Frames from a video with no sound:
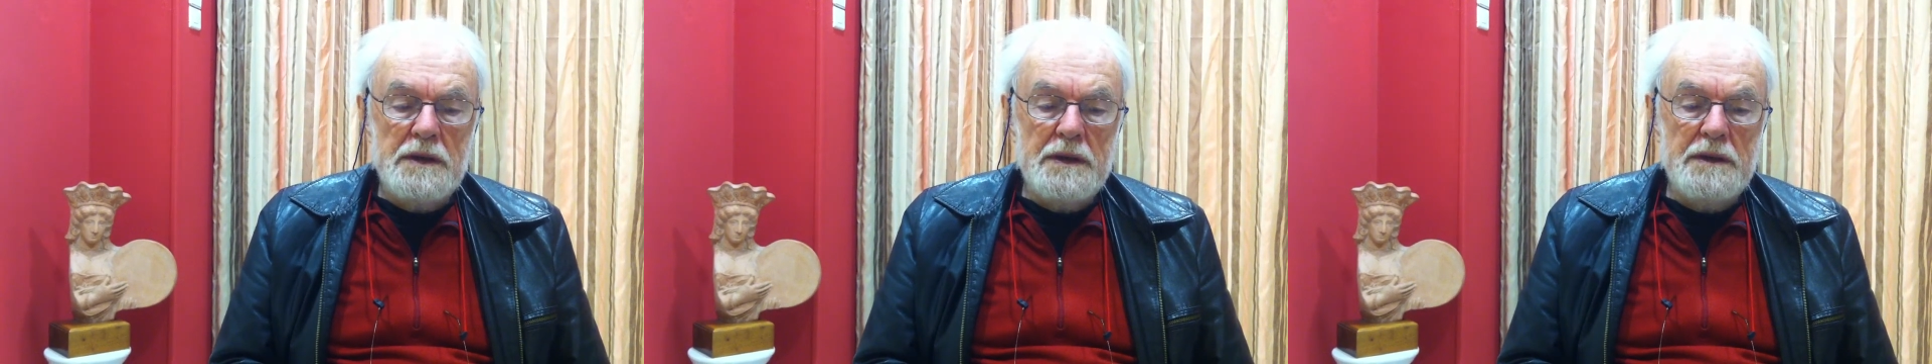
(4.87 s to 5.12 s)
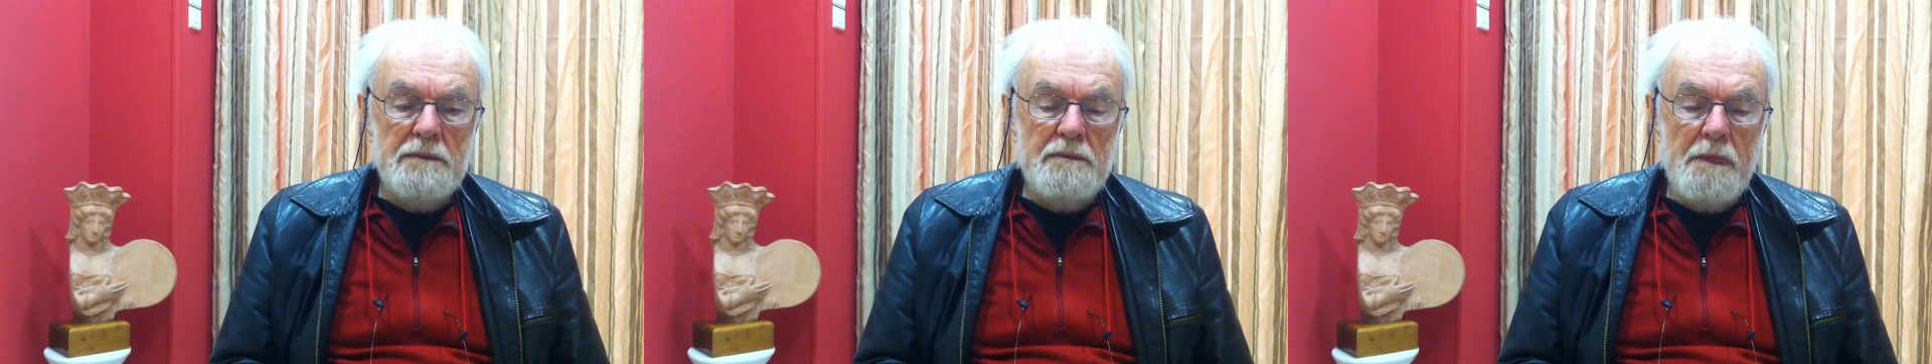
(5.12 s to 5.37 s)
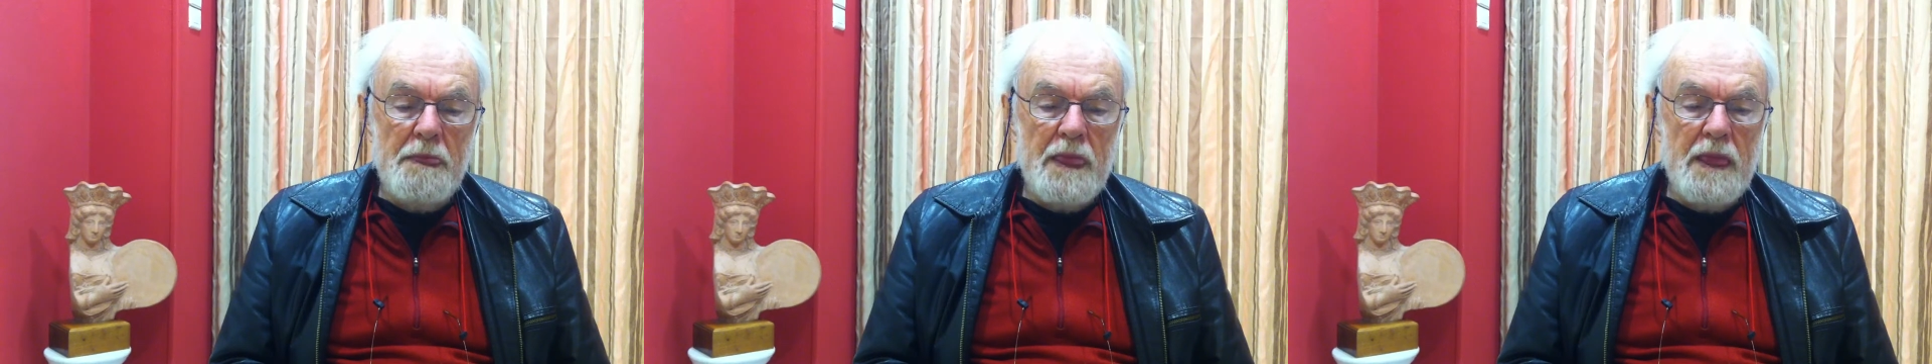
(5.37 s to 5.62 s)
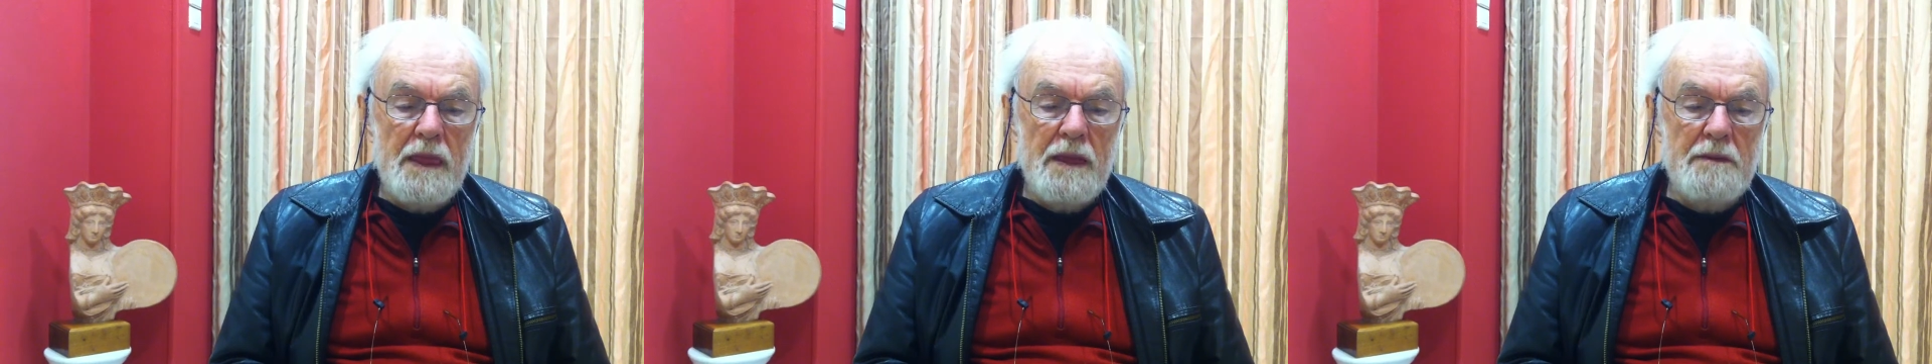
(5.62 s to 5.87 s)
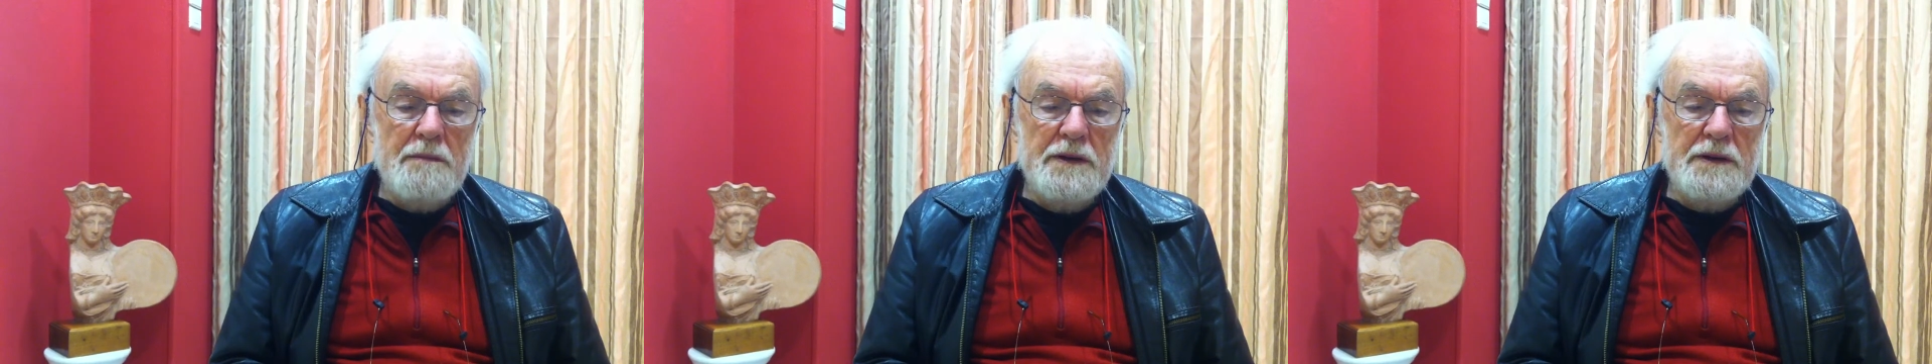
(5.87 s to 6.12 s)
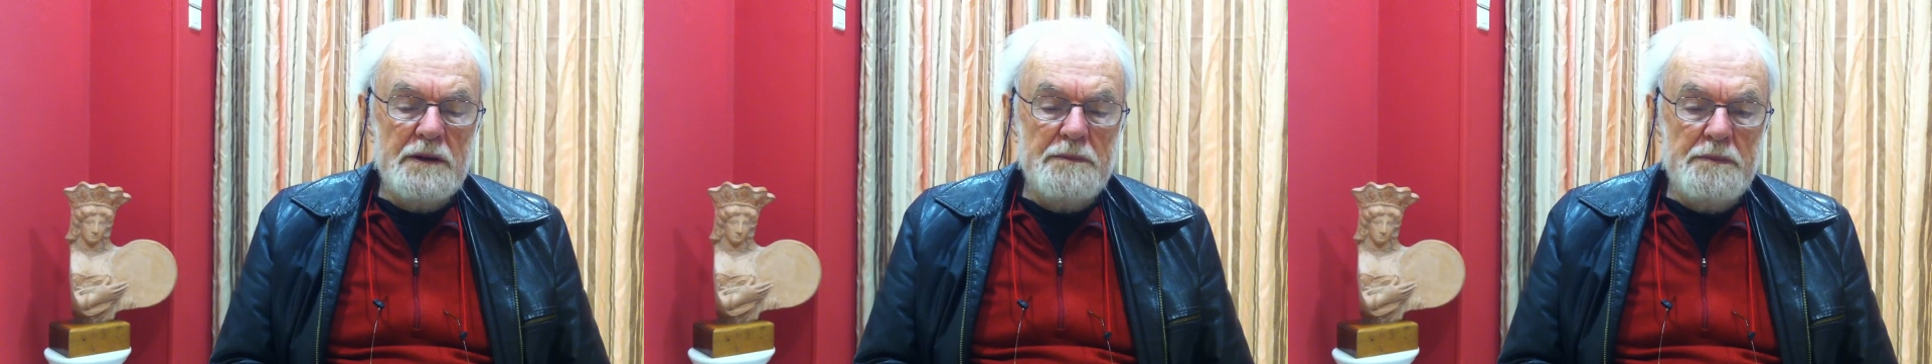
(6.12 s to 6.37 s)
um,
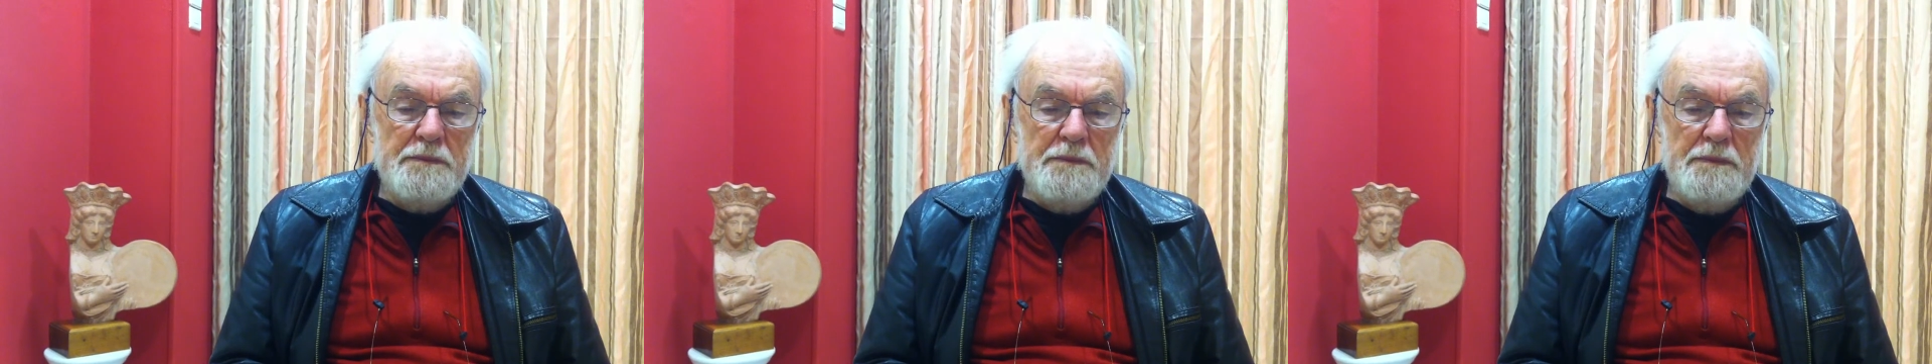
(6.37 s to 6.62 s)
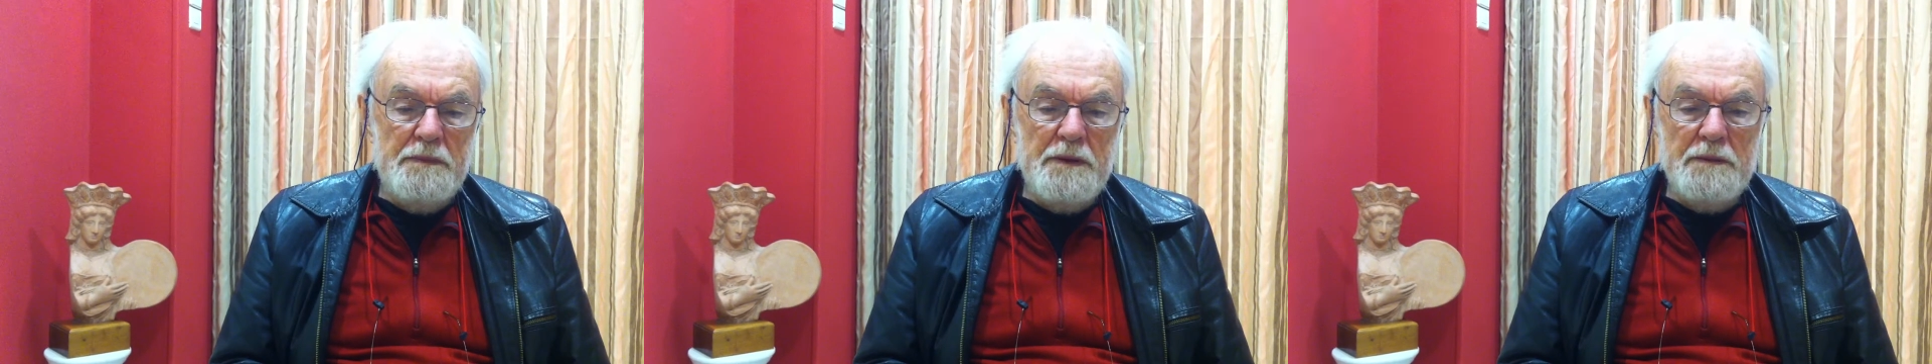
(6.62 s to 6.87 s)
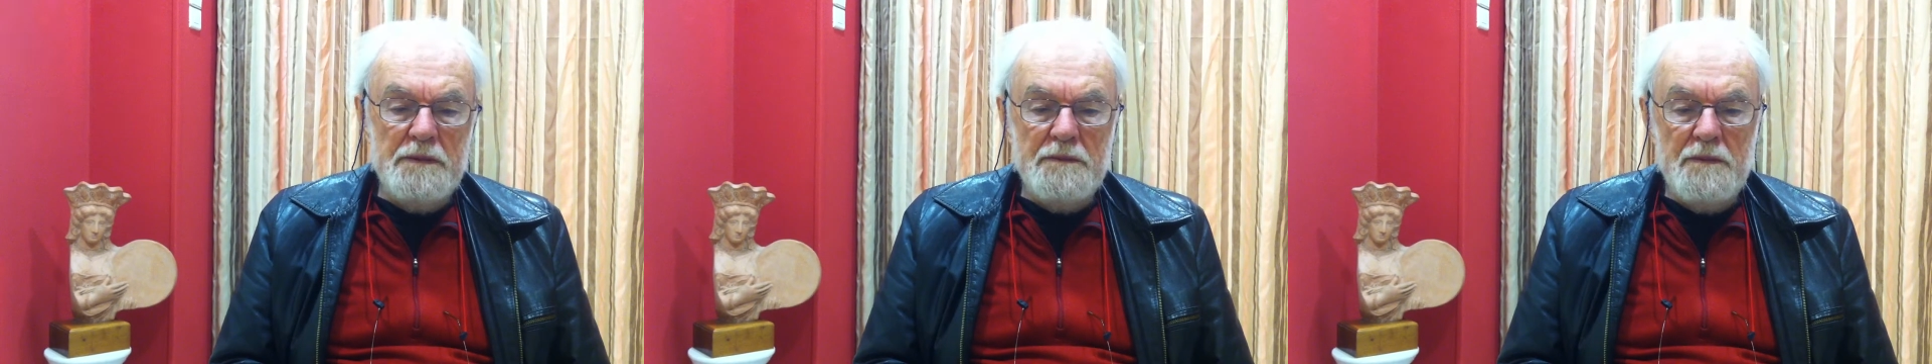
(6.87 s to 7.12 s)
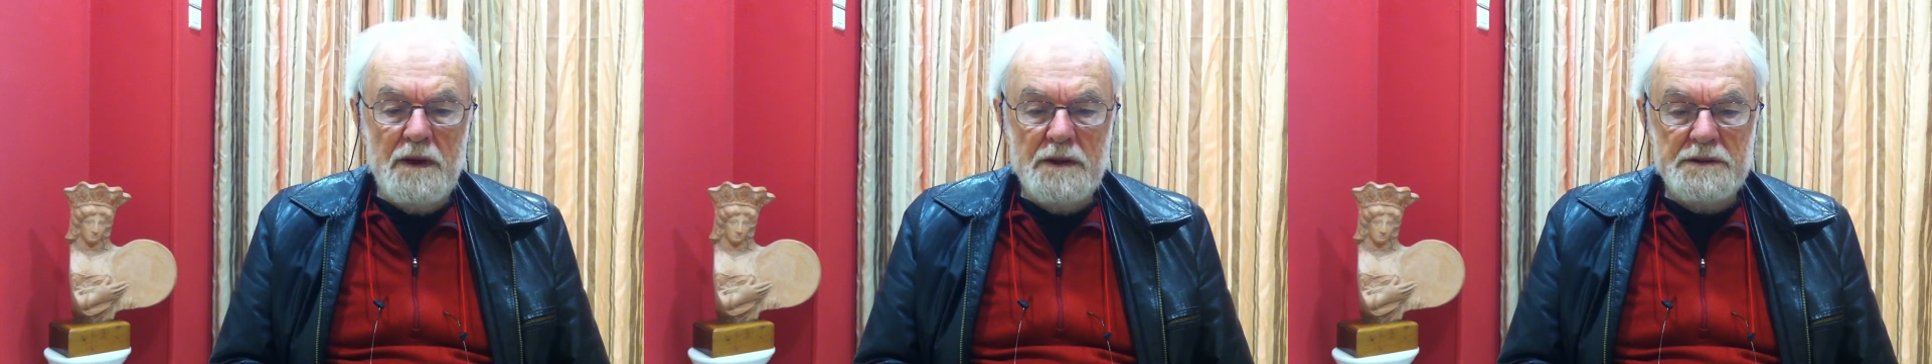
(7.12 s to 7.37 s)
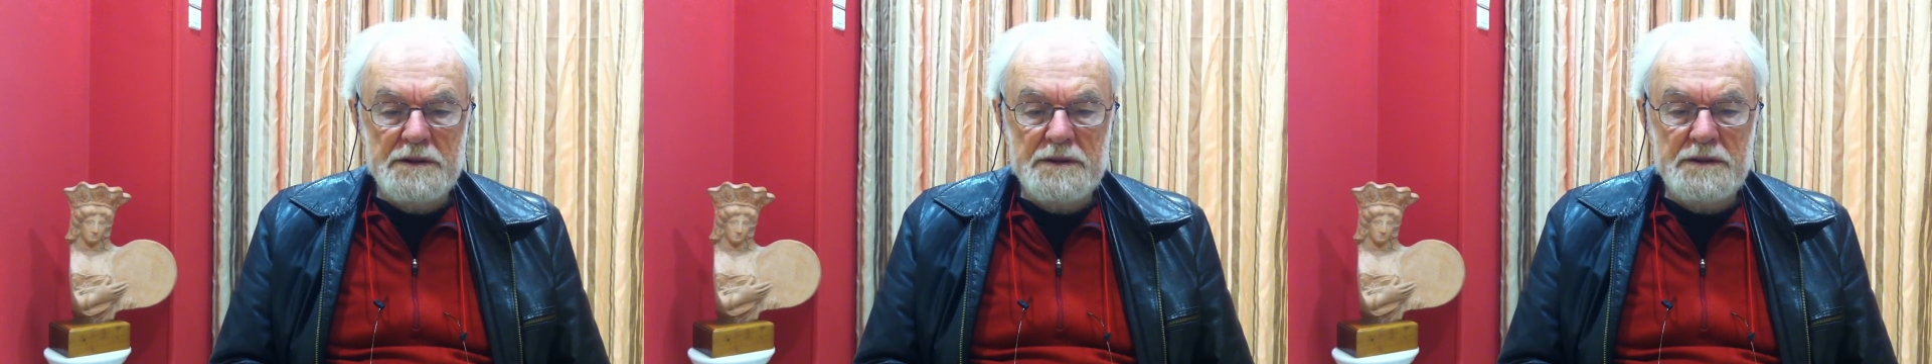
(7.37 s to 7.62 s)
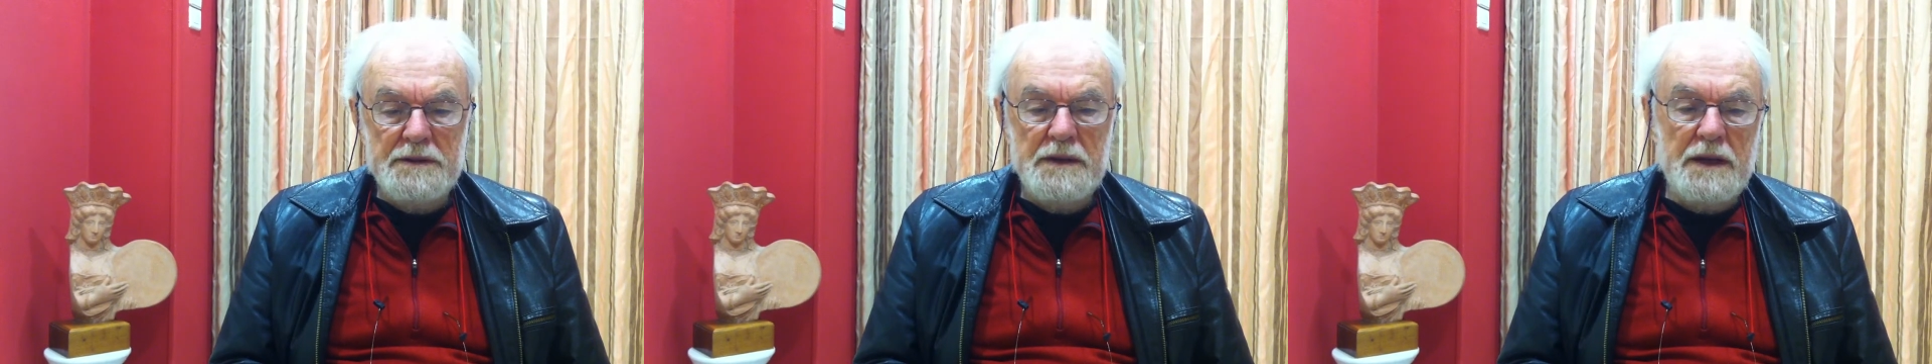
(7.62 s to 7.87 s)
but the problem was,
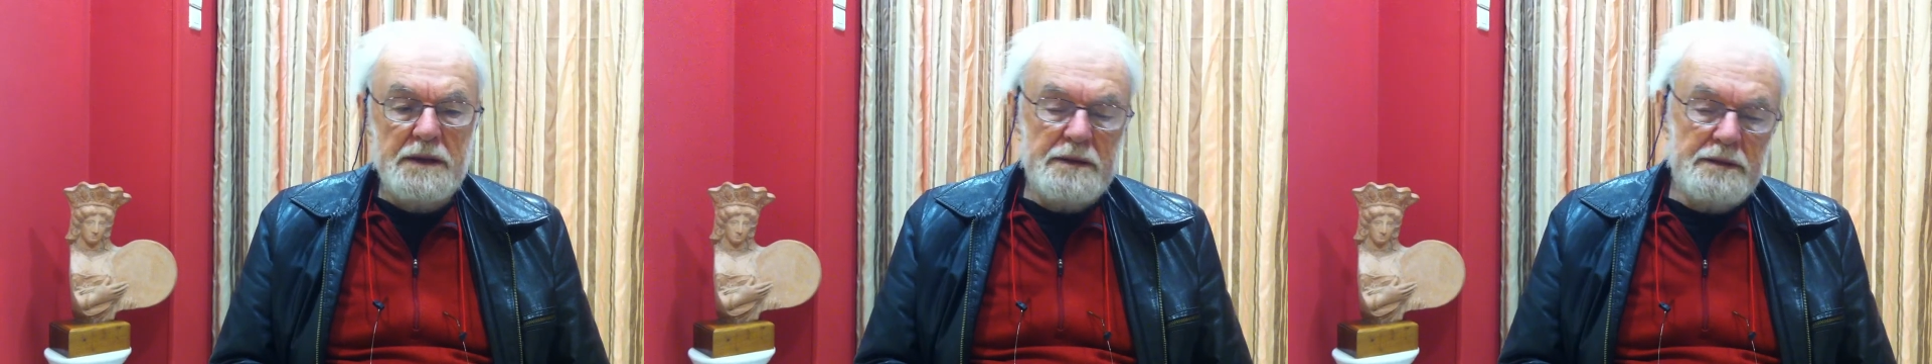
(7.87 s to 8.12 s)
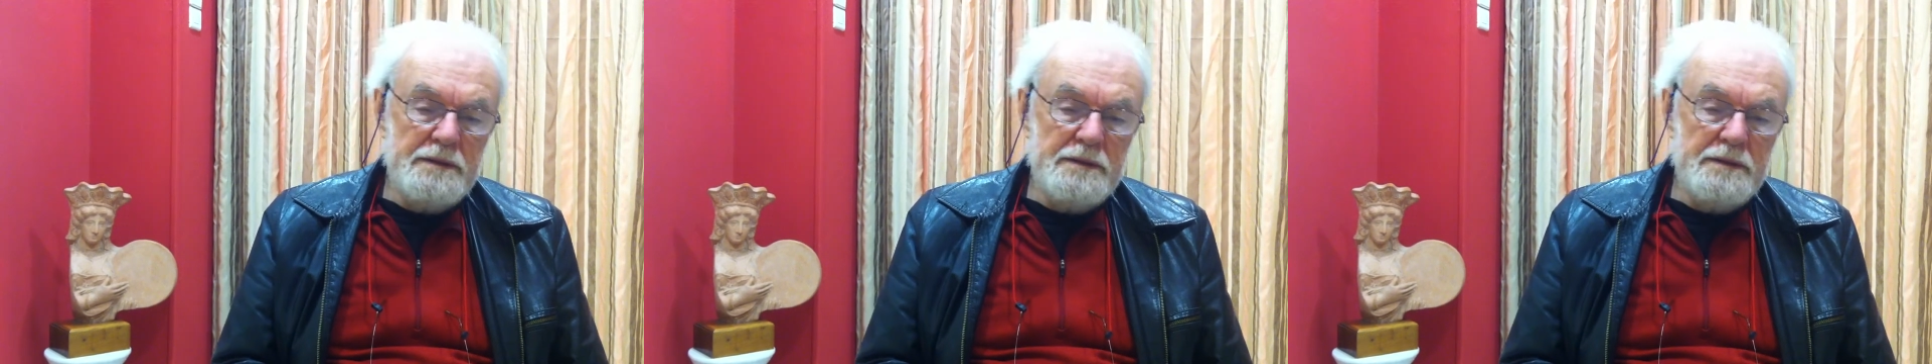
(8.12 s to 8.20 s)
like